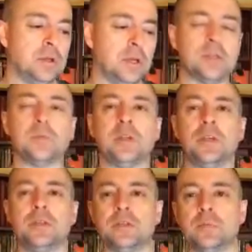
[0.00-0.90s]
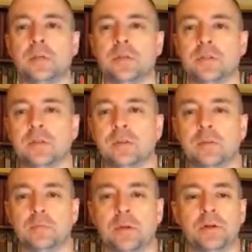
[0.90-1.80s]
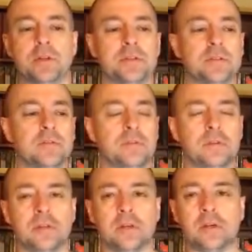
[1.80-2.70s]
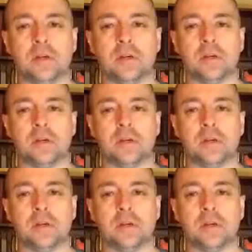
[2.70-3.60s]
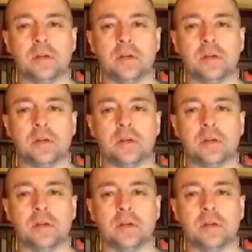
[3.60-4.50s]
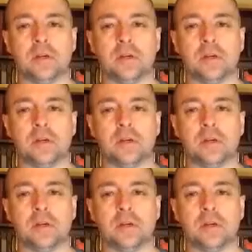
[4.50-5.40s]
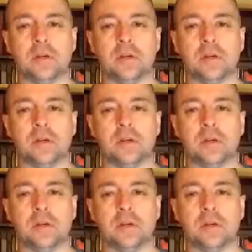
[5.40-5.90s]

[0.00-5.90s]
explanation is because the bitterness of the cucks and the conservatives over Trump. The